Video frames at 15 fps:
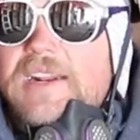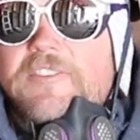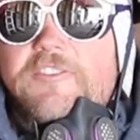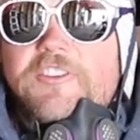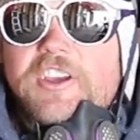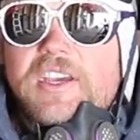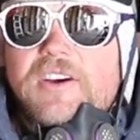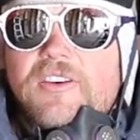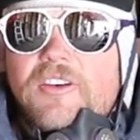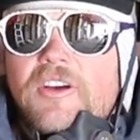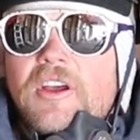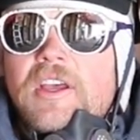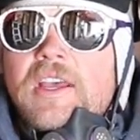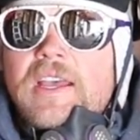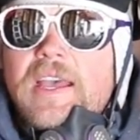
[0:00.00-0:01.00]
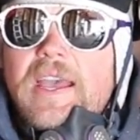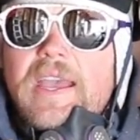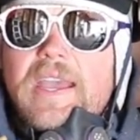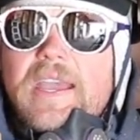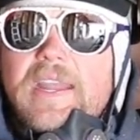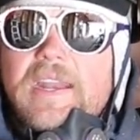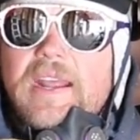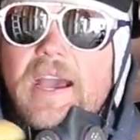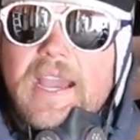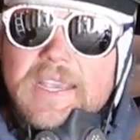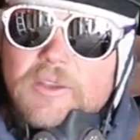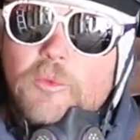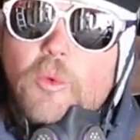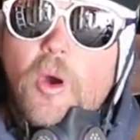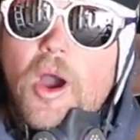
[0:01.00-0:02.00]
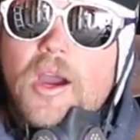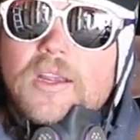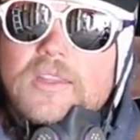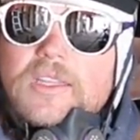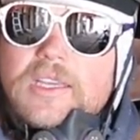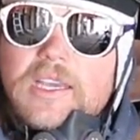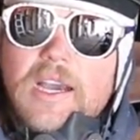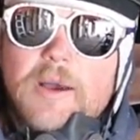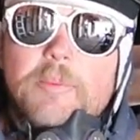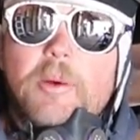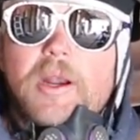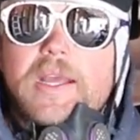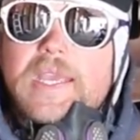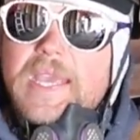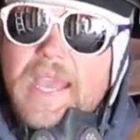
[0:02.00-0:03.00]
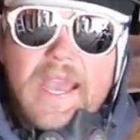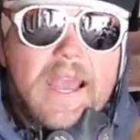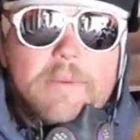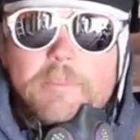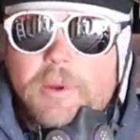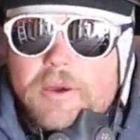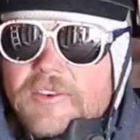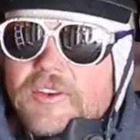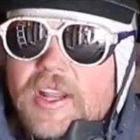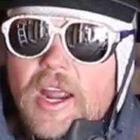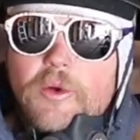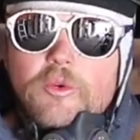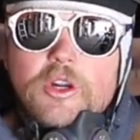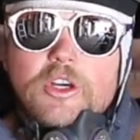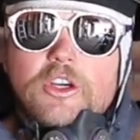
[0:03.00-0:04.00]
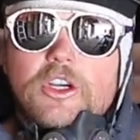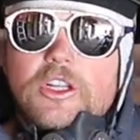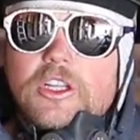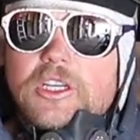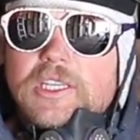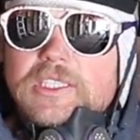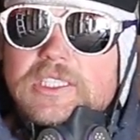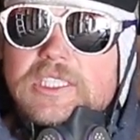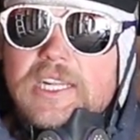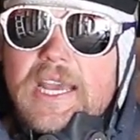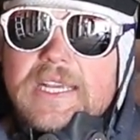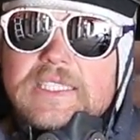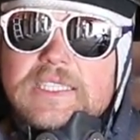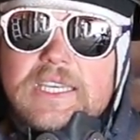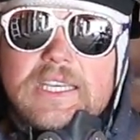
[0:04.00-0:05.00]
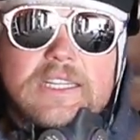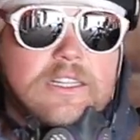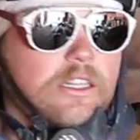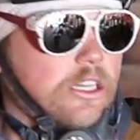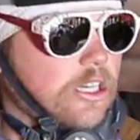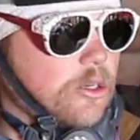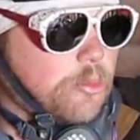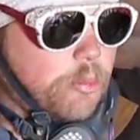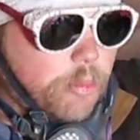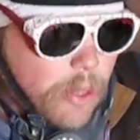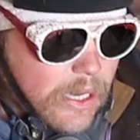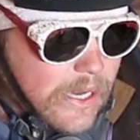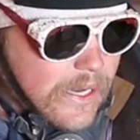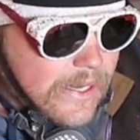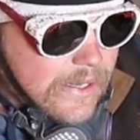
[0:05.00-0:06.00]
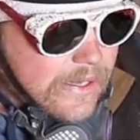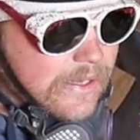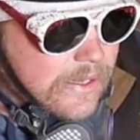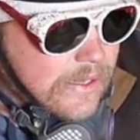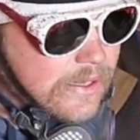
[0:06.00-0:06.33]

in a feel, and I can walk the cup on a cap. I give it that real good looking snakeskin look, but